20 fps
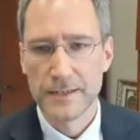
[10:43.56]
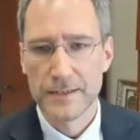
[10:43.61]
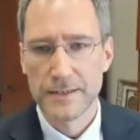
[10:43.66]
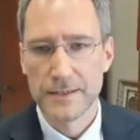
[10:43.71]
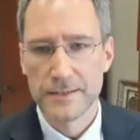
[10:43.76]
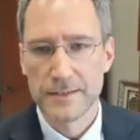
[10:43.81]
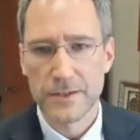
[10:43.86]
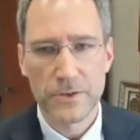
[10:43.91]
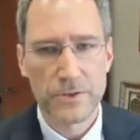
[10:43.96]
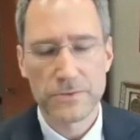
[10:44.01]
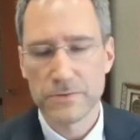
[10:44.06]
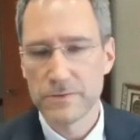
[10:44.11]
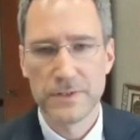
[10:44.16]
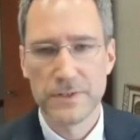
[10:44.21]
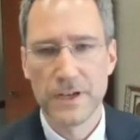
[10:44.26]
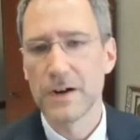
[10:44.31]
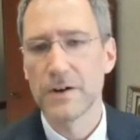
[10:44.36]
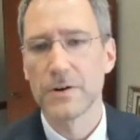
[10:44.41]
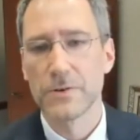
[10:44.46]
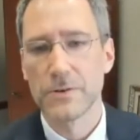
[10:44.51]
So
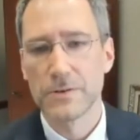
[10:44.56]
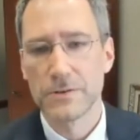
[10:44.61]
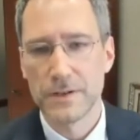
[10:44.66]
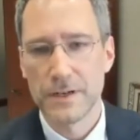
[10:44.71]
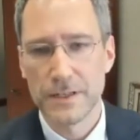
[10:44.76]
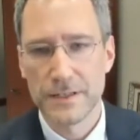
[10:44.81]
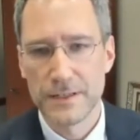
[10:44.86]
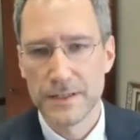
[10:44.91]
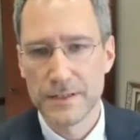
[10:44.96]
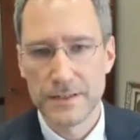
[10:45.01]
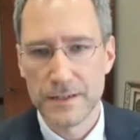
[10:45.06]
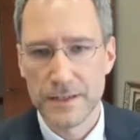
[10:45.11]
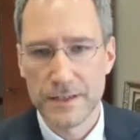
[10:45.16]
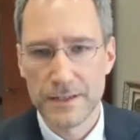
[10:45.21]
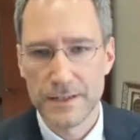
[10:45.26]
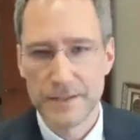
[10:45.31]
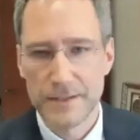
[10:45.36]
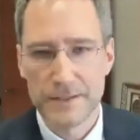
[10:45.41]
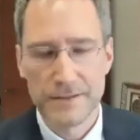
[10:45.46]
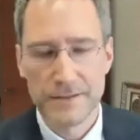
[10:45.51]
no,
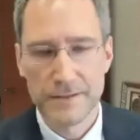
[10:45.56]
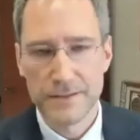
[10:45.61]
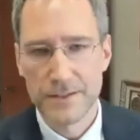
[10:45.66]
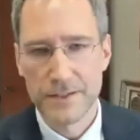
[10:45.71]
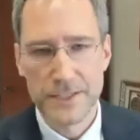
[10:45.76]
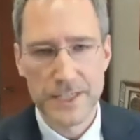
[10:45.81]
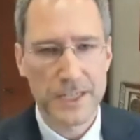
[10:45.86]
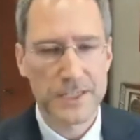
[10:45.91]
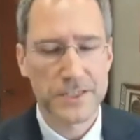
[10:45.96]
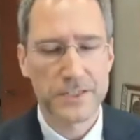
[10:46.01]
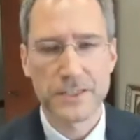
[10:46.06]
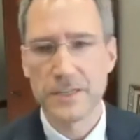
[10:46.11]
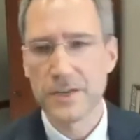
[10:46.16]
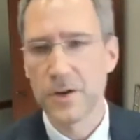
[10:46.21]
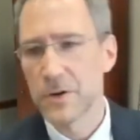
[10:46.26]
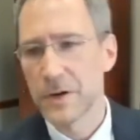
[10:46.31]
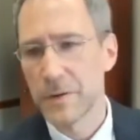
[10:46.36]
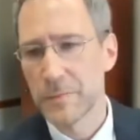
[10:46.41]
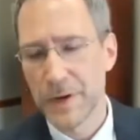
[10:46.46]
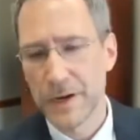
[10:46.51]
there's actually
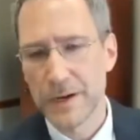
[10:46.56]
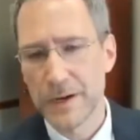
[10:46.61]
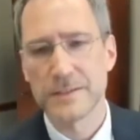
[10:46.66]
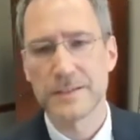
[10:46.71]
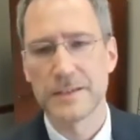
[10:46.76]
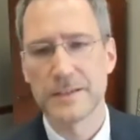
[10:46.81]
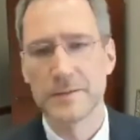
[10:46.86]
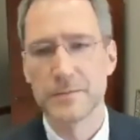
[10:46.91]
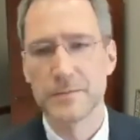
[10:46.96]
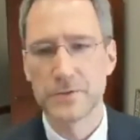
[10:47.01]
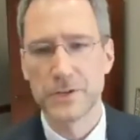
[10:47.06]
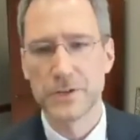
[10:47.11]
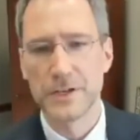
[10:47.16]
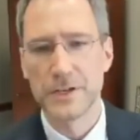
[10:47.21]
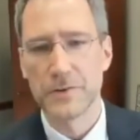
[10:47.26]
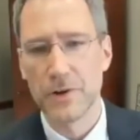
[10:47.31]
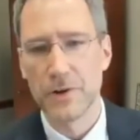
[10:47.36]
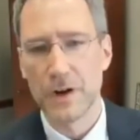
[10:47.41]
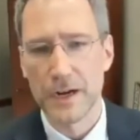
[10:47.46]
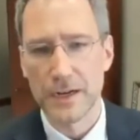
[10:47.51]
no comparison between
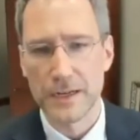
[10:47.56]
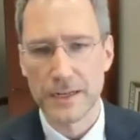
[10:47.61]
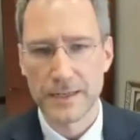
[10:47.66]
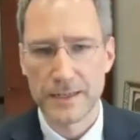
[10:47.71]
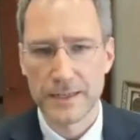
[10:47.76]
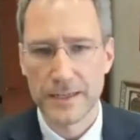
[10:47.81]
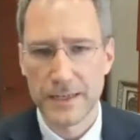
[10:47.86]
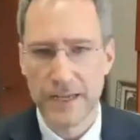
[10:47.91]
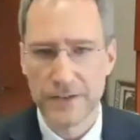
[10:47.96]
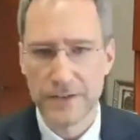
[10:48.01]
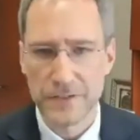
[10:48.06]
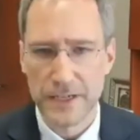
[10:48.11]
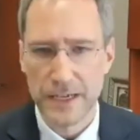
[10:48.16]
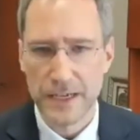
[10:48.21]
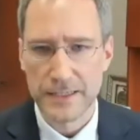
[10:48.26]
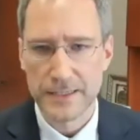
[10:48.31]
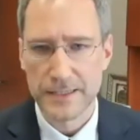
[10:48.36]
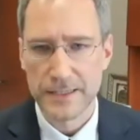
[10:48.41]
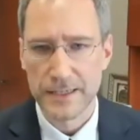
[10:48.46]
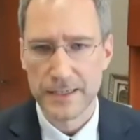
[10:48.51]
Iraq and
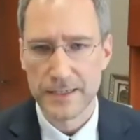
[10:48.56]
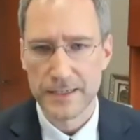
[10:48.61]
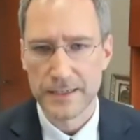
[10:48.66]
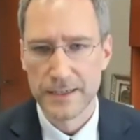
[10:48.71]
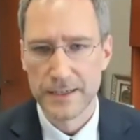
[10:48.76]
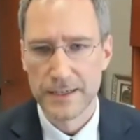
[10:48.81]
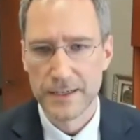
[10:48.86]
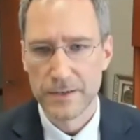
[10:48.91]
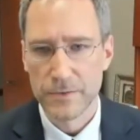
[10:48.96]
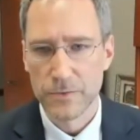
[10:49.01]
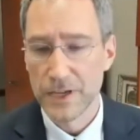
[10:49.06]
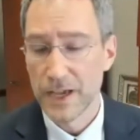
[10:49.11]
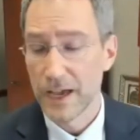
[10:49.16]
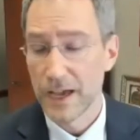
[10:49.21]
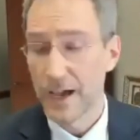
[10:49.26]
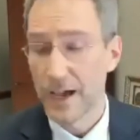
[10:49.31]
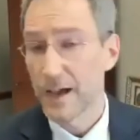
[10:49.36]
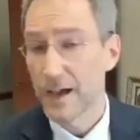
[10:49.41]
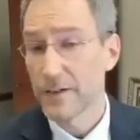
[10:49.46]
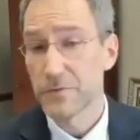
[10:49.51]
Afghanistan. We
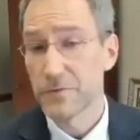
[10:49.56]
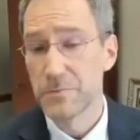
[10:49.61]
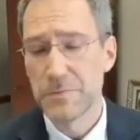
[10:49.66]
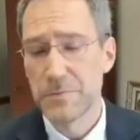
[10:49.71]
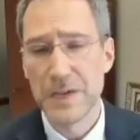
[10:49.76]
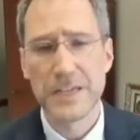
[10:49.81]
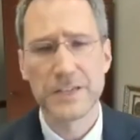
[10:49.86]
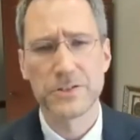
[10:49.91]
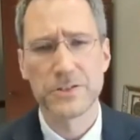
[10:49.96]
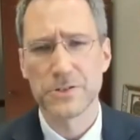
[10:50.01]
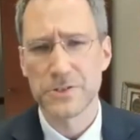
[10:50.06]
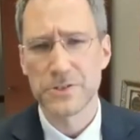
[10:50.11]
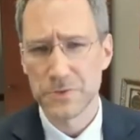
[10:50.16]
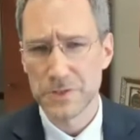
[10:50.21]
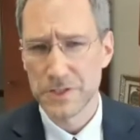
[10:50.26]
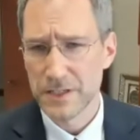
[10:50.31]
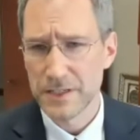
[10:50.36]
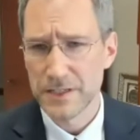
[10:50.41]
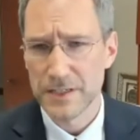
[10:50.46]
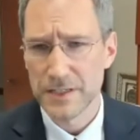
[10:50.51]
have major
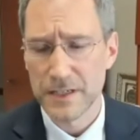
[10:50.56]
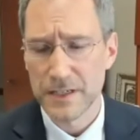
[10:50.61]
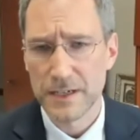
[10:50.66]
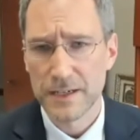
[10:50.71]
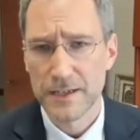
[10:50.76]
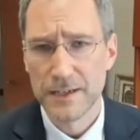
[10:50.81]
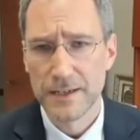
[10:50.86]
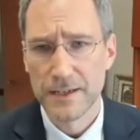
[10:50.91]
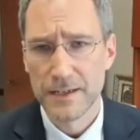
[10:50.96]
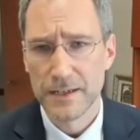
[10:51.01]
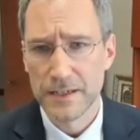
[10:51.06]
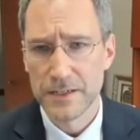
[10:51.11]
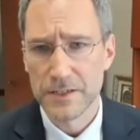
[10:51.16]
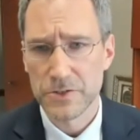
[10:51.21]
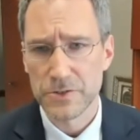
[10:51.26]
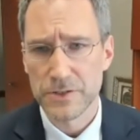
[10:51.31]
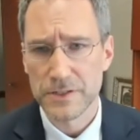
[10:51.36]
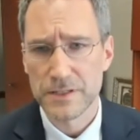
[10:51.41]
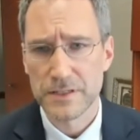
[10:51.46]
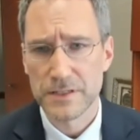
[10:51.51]
strategic
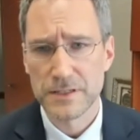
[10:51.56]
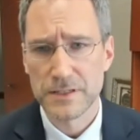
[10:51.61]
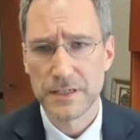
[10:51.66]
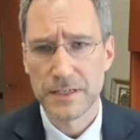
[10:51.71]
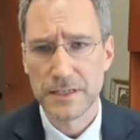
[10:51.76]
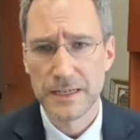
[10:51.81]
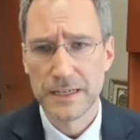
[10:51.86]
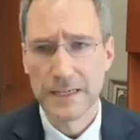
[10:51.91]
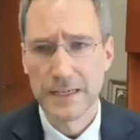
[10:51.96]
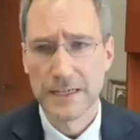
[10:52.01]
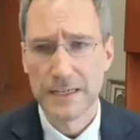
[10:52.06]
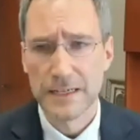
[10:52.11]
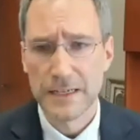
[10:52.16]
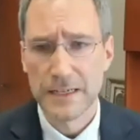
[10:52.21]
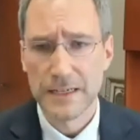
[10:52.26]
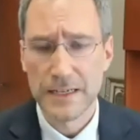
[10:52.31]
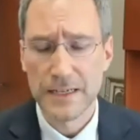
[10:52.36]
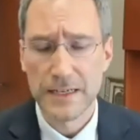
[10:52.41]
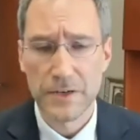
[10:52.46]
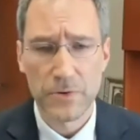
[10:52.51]
interests
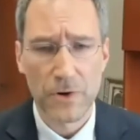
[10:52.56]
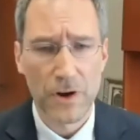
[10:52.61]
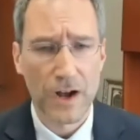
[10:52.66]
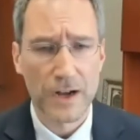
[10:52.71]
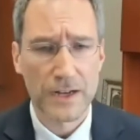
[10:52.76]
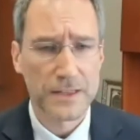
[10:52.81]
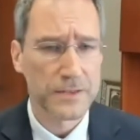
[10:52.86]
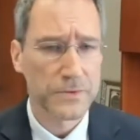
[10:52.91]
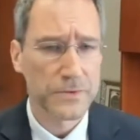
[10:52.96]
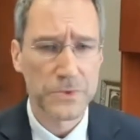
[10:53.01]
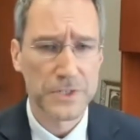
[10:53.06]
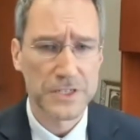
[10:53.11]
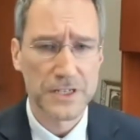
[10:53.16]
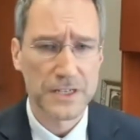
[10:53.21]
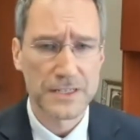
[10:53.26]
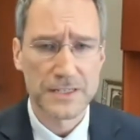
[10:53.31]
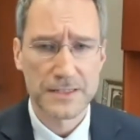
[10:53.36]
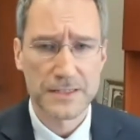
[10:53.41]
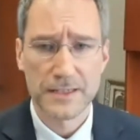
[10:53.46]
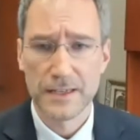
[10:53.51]
in Iraq that we
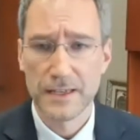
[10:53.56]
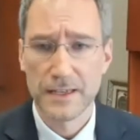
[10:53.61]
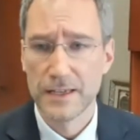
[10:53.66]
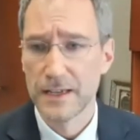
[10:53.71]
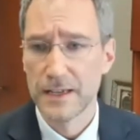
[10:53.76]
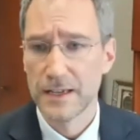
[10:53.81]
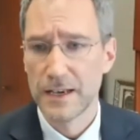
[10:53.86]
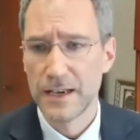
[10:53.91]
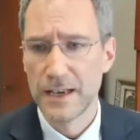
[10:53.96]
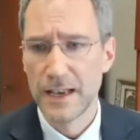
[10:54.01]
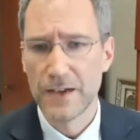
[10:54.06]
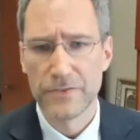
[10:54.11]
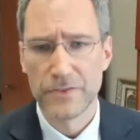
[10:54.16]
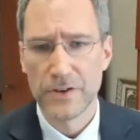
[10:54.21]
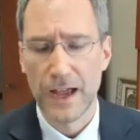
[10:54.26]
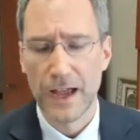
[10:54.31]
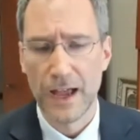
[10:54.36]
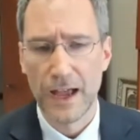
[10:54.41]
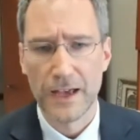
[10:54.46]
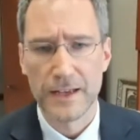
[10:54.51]
just never
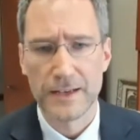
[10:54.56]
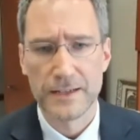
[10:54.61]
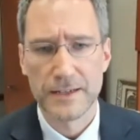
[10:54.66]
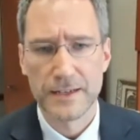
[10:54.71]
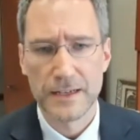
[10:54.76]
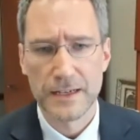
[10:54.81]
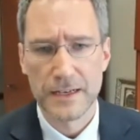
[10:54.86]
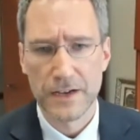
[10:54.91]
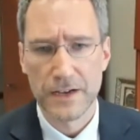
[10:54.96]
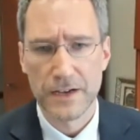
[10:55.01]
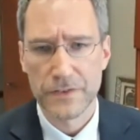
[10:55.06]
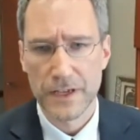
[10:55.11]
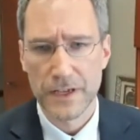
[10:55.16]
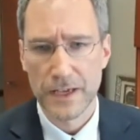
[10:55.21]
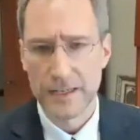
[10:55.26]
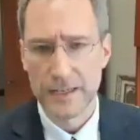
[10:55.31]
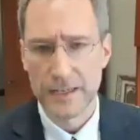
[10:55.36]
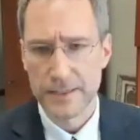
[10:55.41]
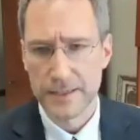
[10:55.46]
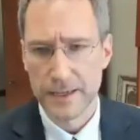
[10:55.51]
had in
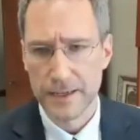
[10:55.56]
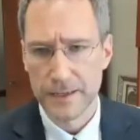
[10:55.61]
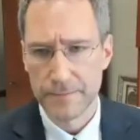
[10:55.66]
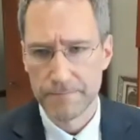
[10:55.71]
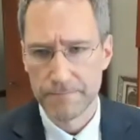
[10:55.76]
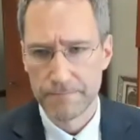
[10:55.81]
Afghanistan.